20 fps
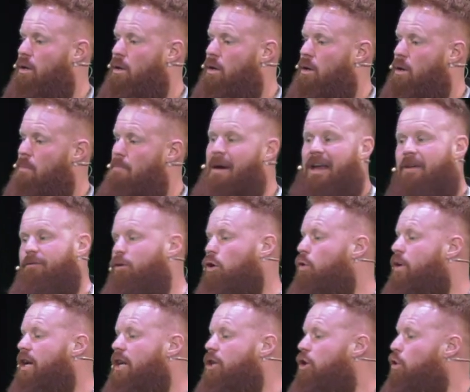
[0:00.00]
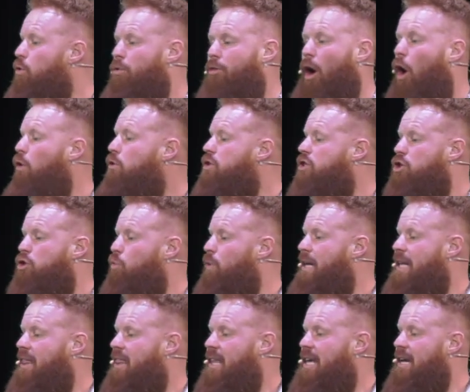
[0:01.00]
Man, if you can do those three
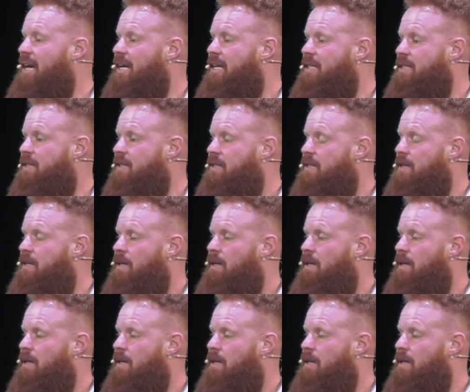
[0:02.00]
things,